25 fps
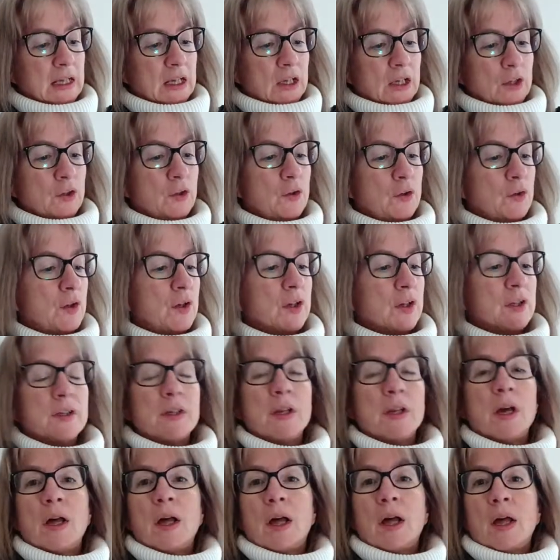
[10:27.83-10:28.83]
You
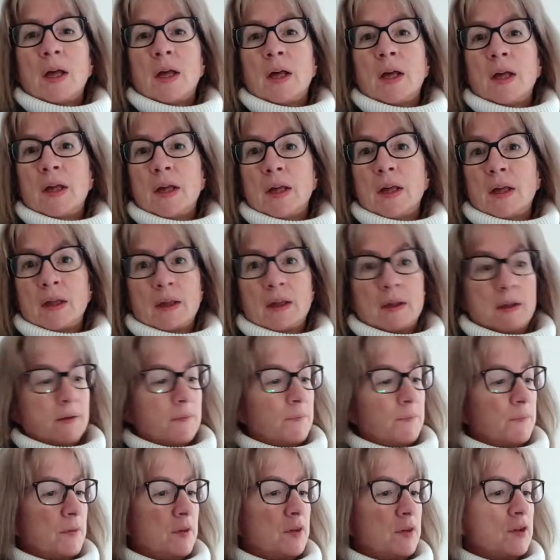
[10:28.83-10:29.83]

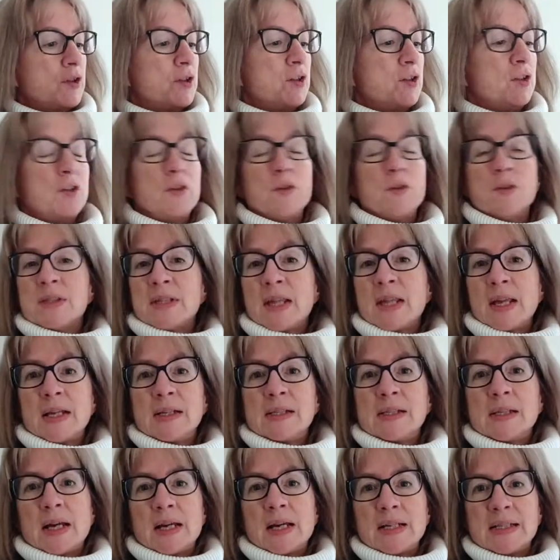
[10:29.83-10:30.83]
can use things
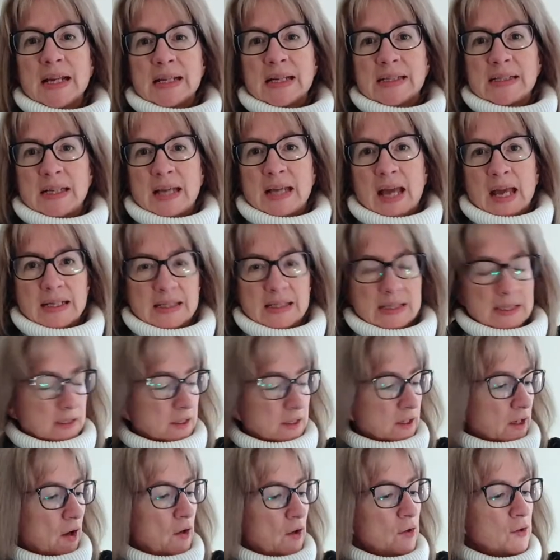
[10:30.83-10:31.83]
like desiccated
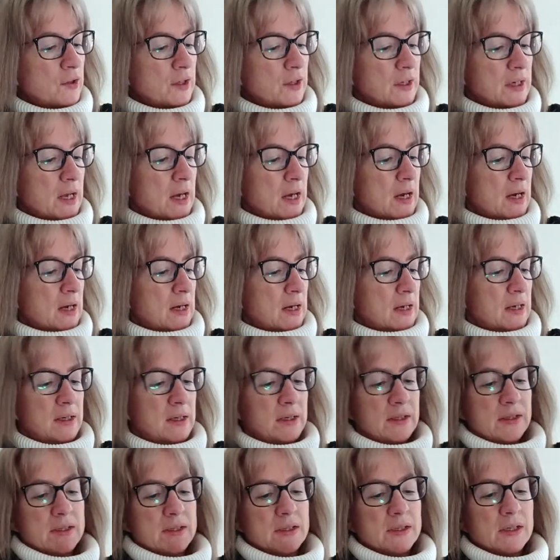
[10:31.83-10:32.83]

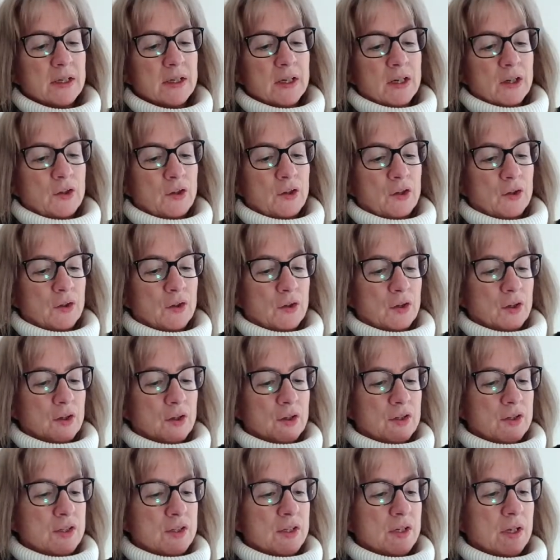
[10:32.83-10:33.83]
coconut. You
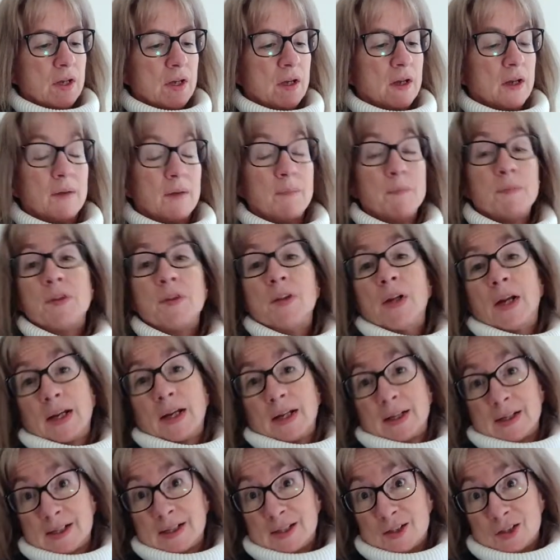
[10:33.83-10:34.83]
could like
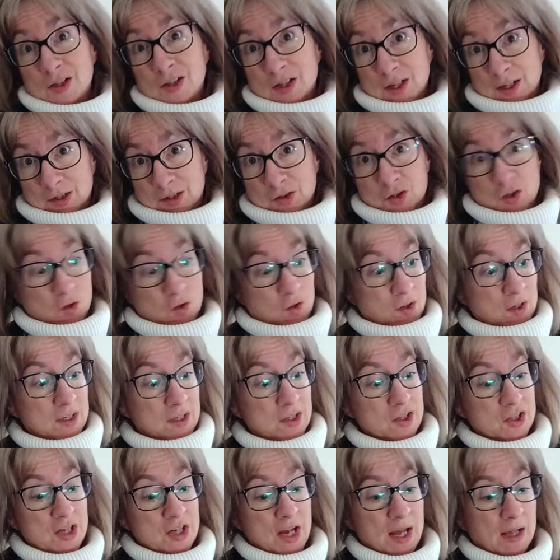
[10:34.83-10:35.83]
a chocolate
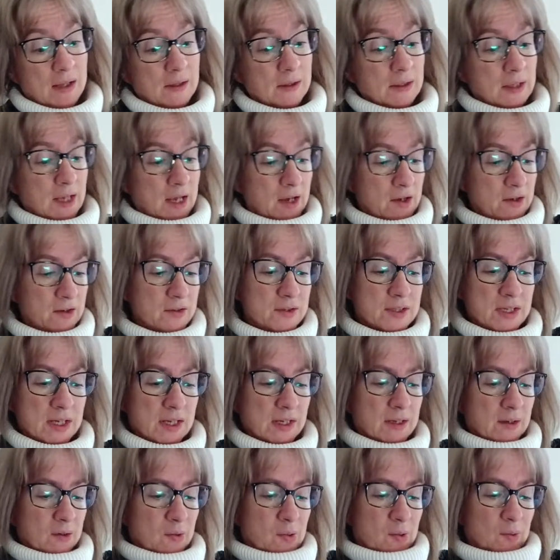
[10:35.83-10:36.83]
shell
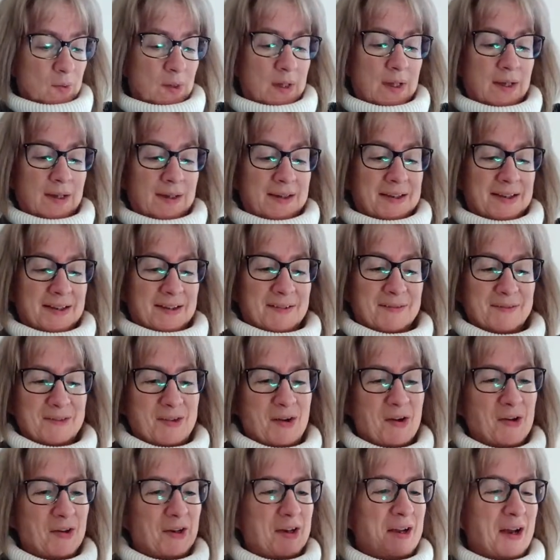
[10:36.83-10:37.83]
coating. Oh, I've
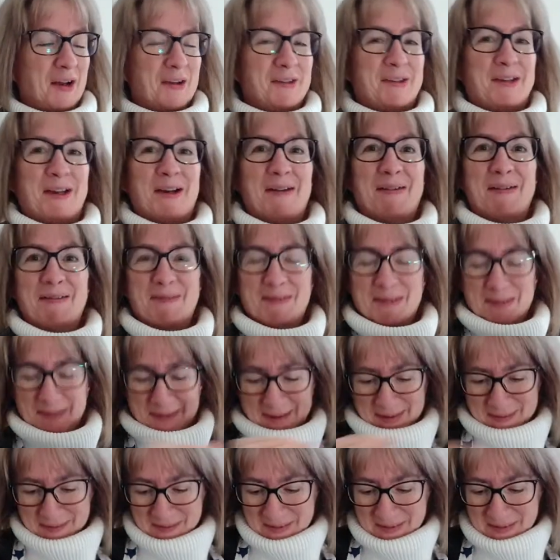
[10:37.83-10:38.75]
got cocoa everywhere.